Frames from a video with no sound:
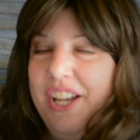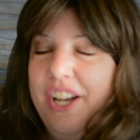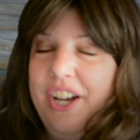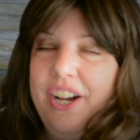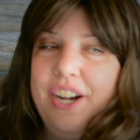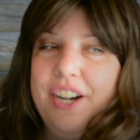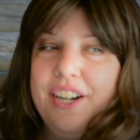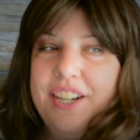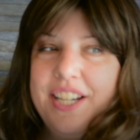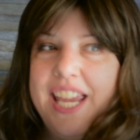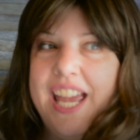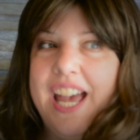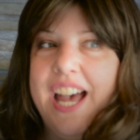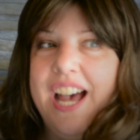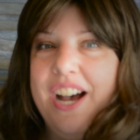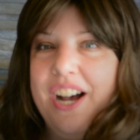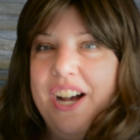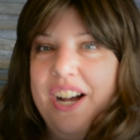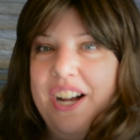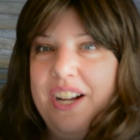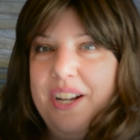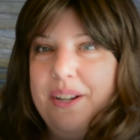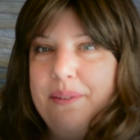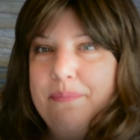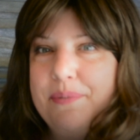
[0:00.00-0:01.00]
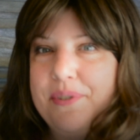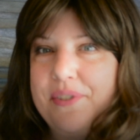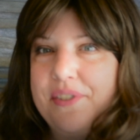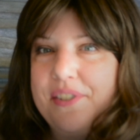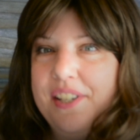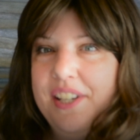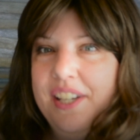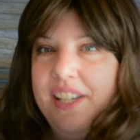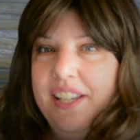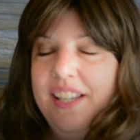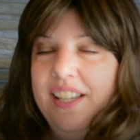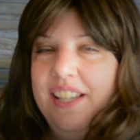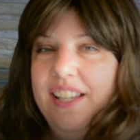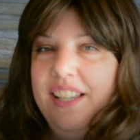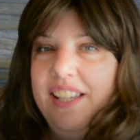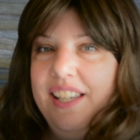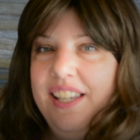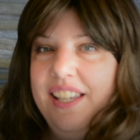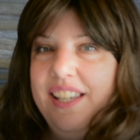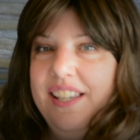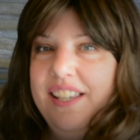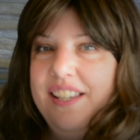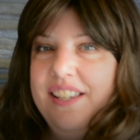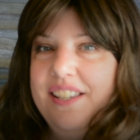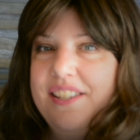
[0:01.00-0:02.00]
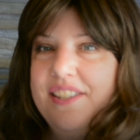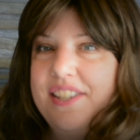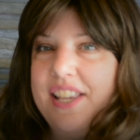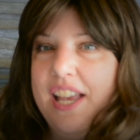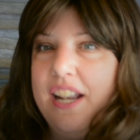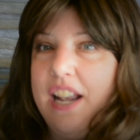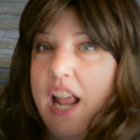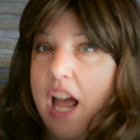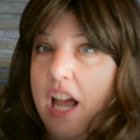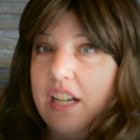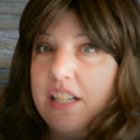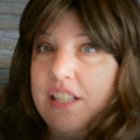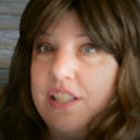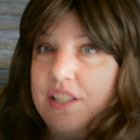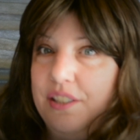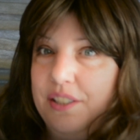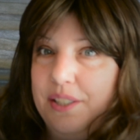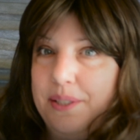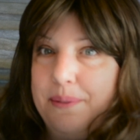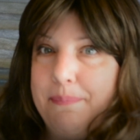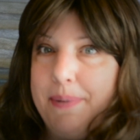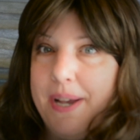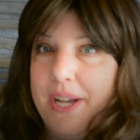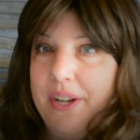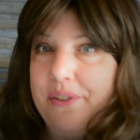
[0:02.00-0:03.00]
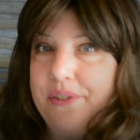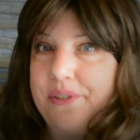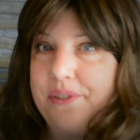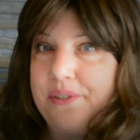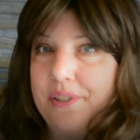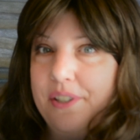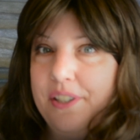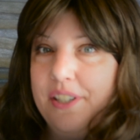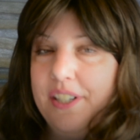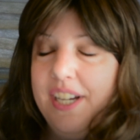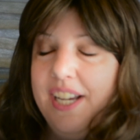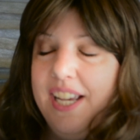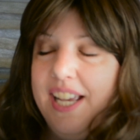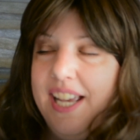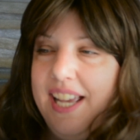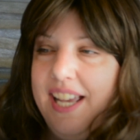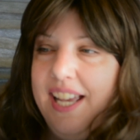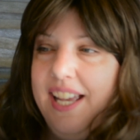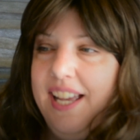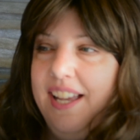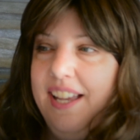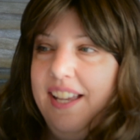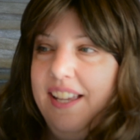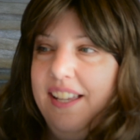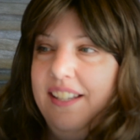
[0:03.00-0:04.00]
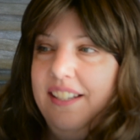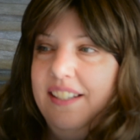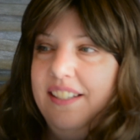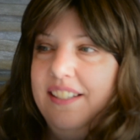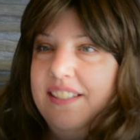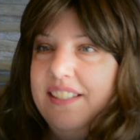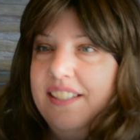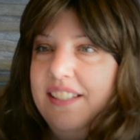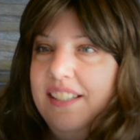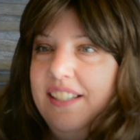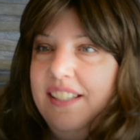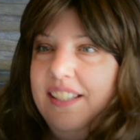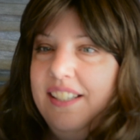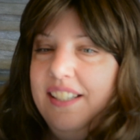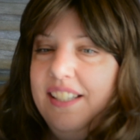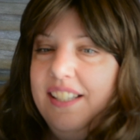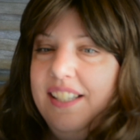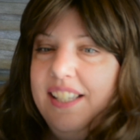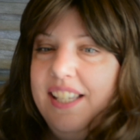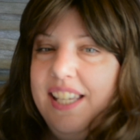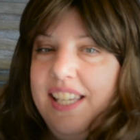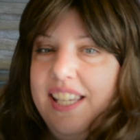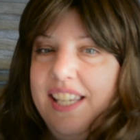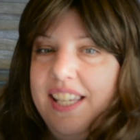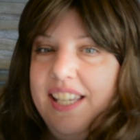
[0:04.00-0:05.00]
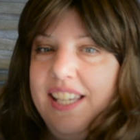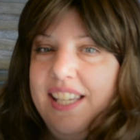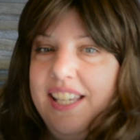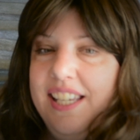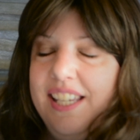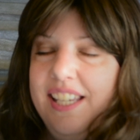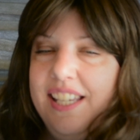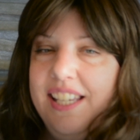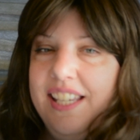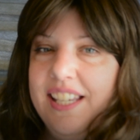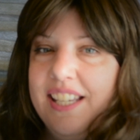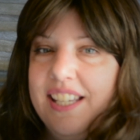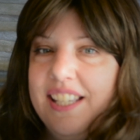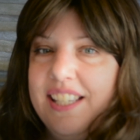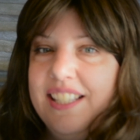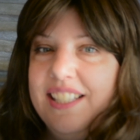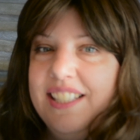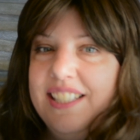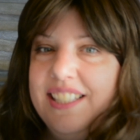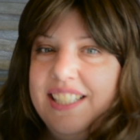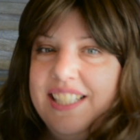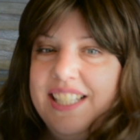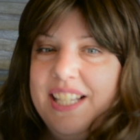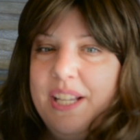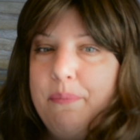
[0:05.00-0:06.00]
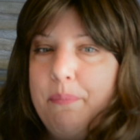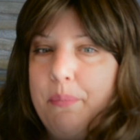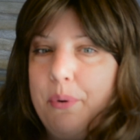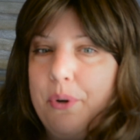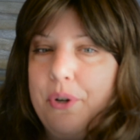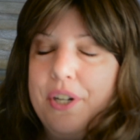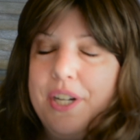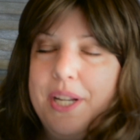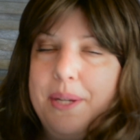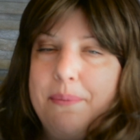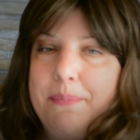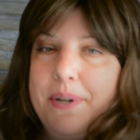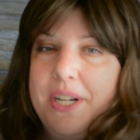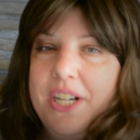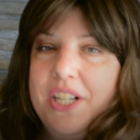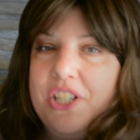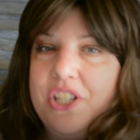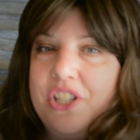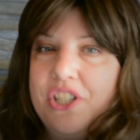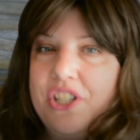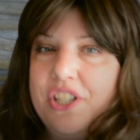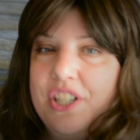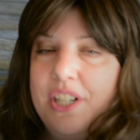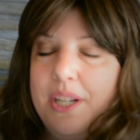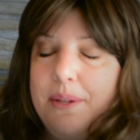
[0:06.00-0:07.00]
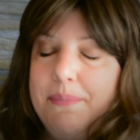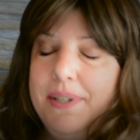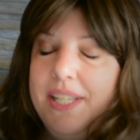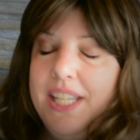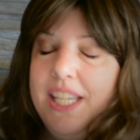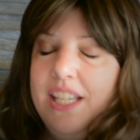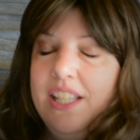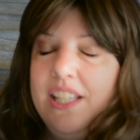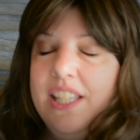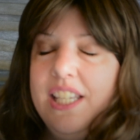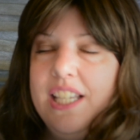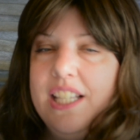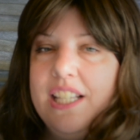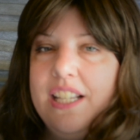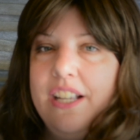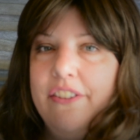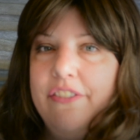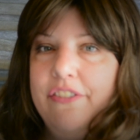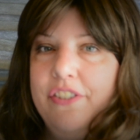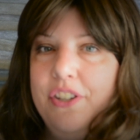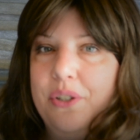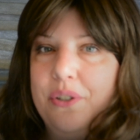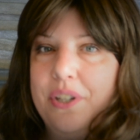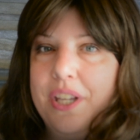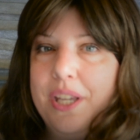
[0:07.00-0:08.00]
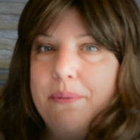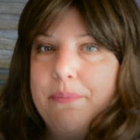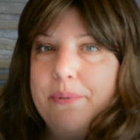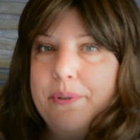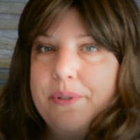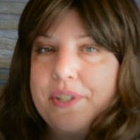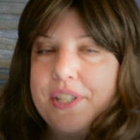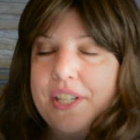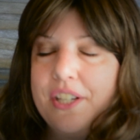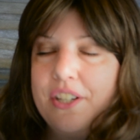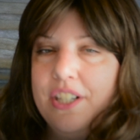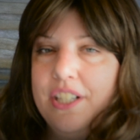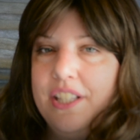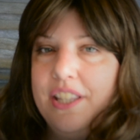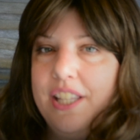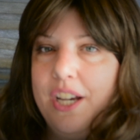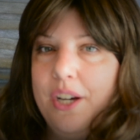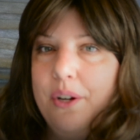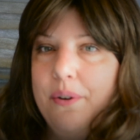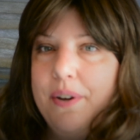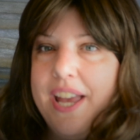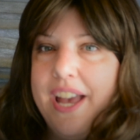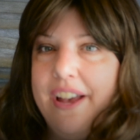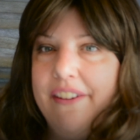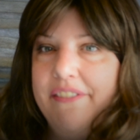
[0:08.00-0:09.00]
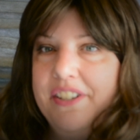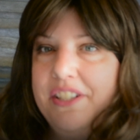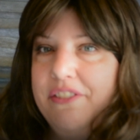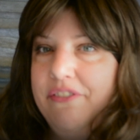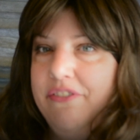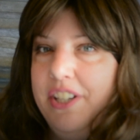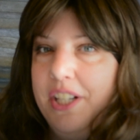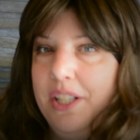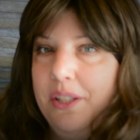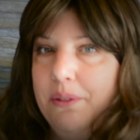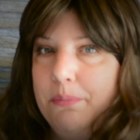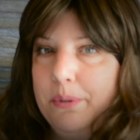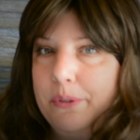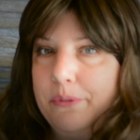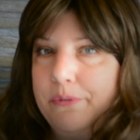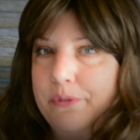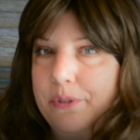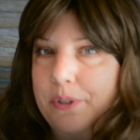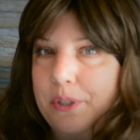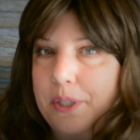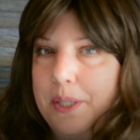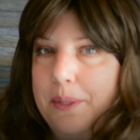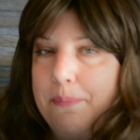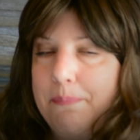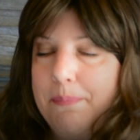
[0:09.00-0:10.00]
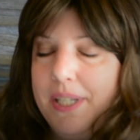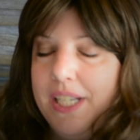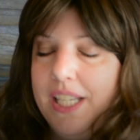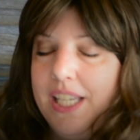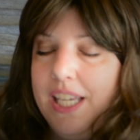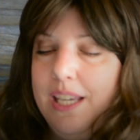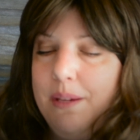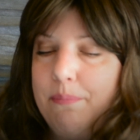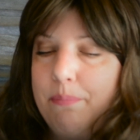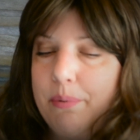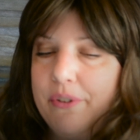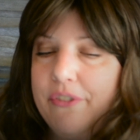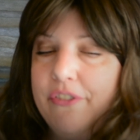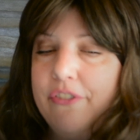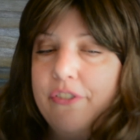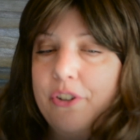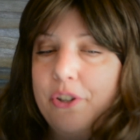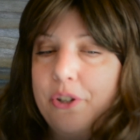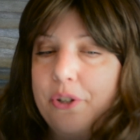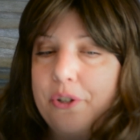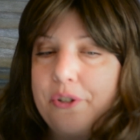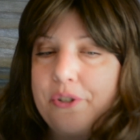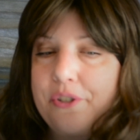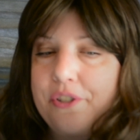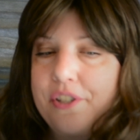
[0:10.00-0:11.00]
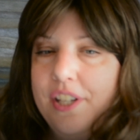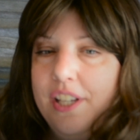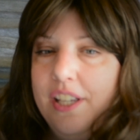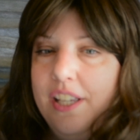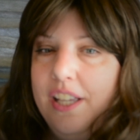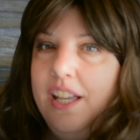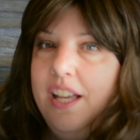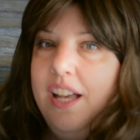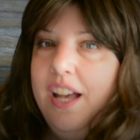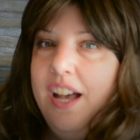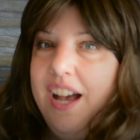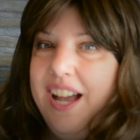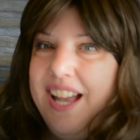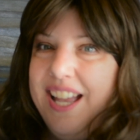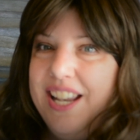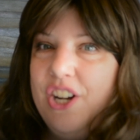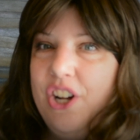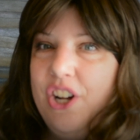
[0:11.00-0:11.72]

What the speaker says: Our cat Hobbs is an excellent mouser, and he pretty much, I mean, he'll eat a few kibbles here and there. We have it available for him, but he prefers an